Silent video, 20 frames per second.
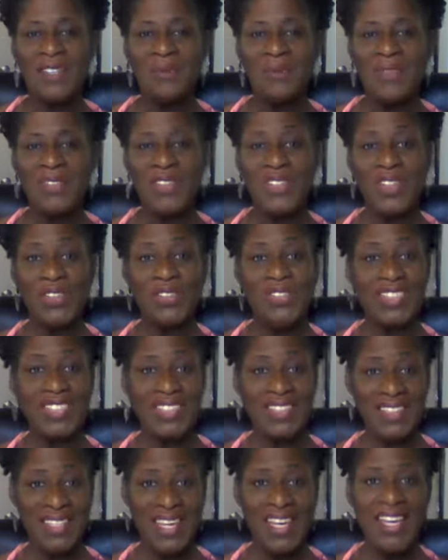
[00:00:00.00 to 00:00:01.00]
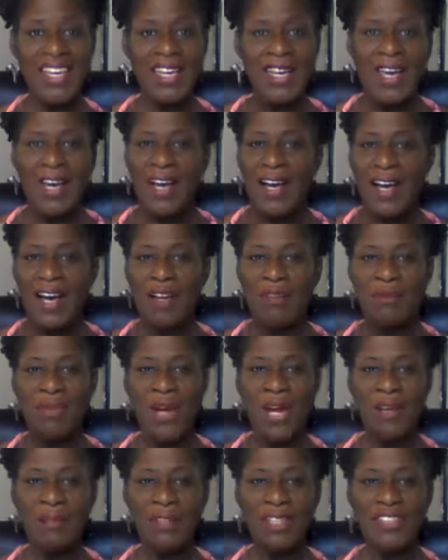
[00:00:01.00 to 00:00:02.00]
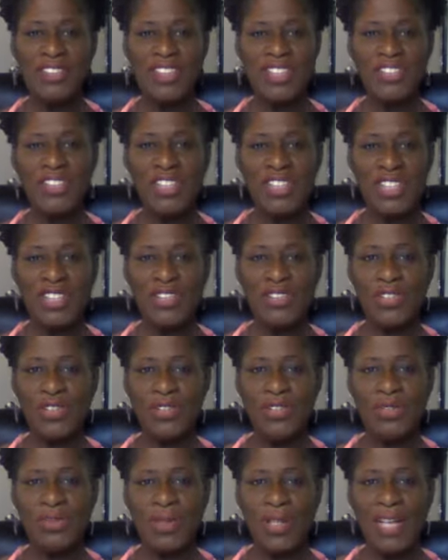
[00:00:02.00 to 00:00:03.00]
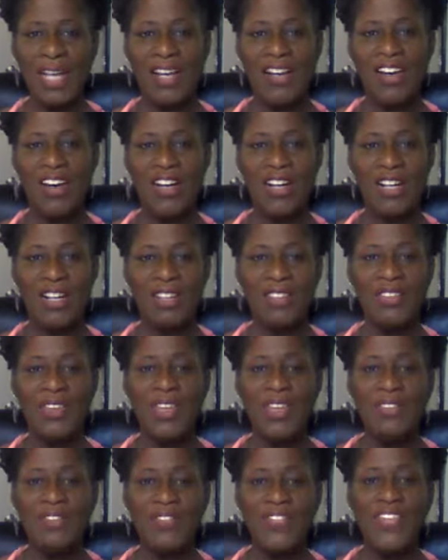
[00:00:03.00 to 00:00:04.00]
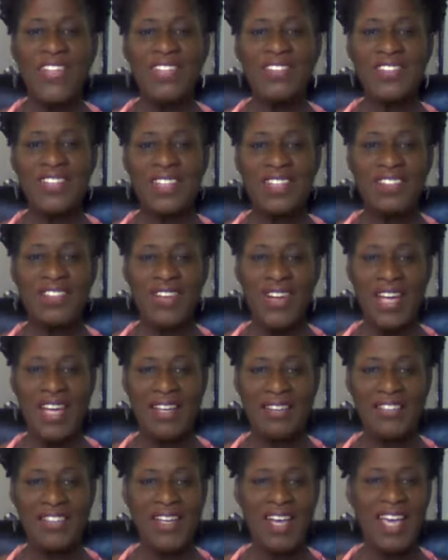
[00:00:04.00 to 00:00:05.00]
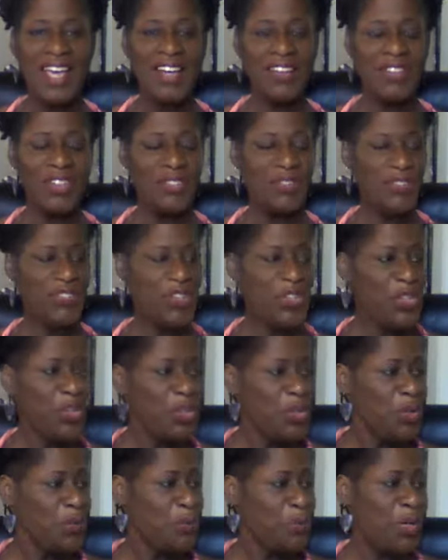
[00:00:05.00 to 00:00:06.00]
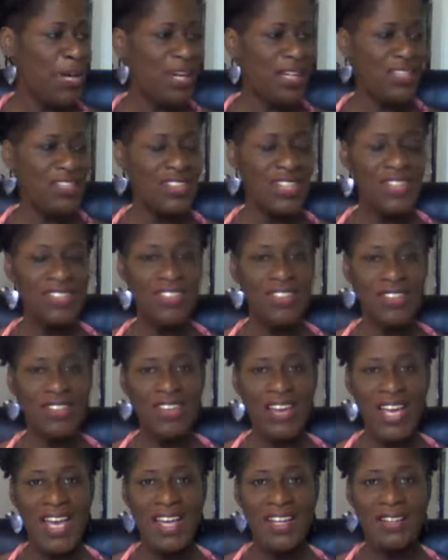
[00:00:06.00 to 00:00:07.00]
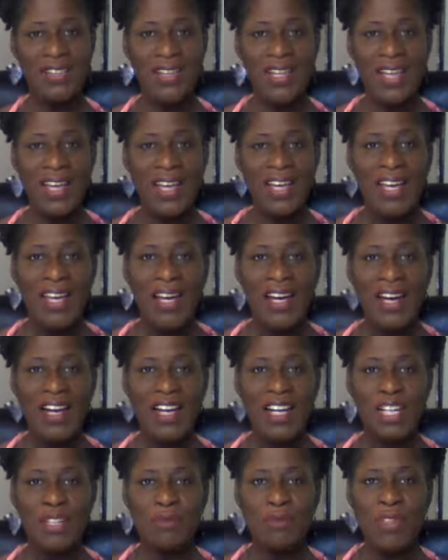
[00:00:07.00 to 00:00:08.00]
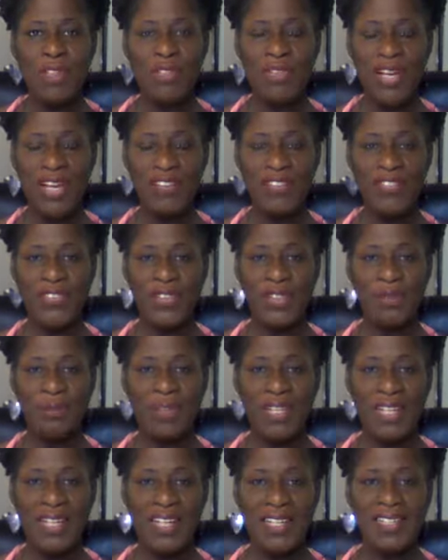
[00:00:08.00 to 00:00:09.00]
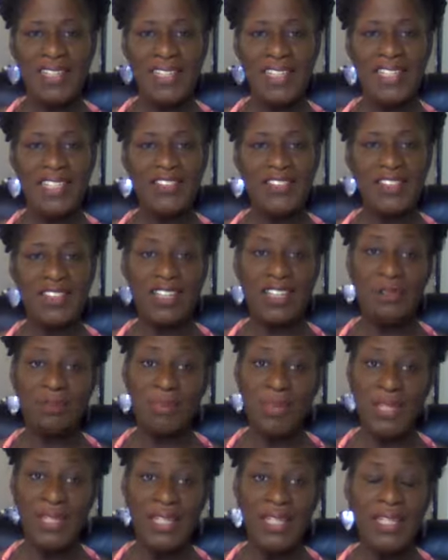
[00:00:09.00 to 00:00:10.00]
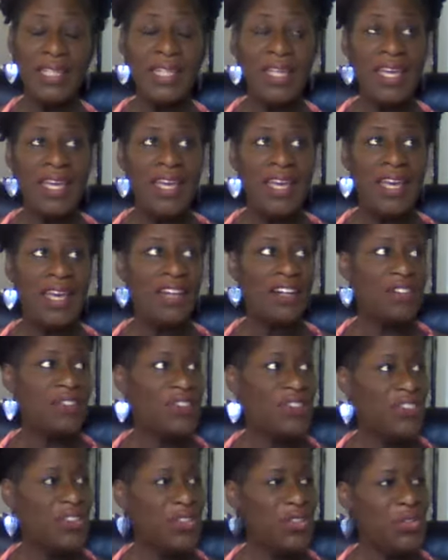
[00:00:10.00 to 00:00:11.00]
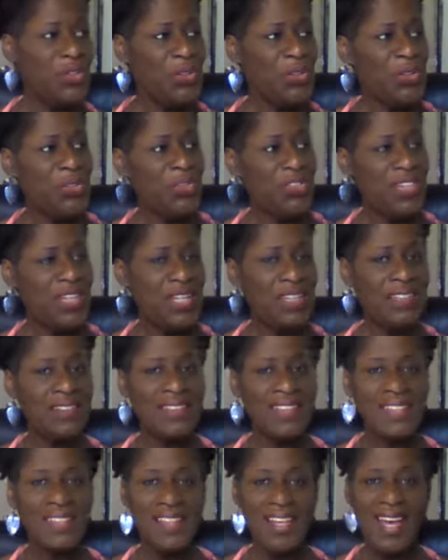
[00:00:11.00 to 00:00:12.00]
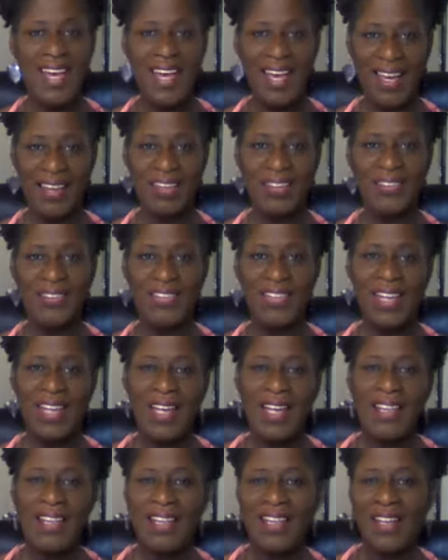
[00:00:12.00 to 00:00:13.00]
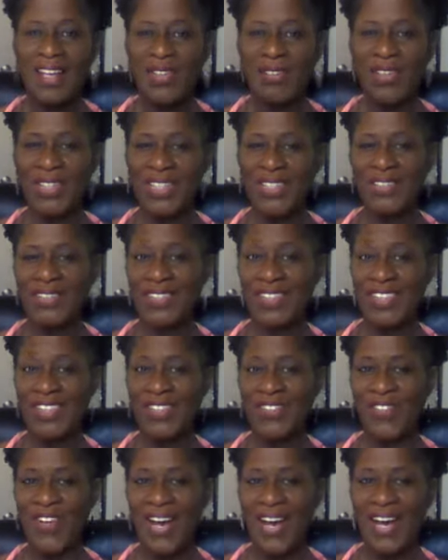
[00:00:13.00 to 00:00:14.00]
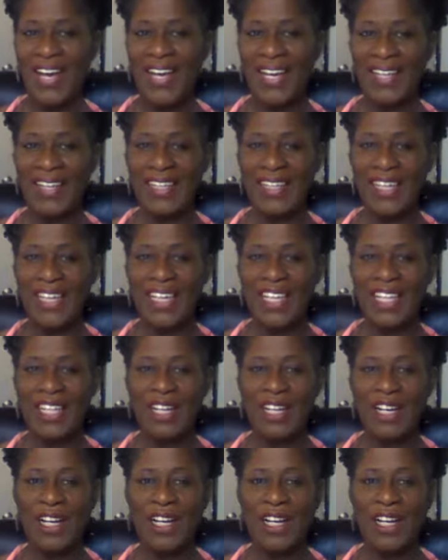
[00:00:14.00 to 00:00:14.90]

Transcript: So today, I'm probably just going to do what I call fix-it crafts. I have a few projects around the craft room that I need to complete, a few things in the house that I want to see if I can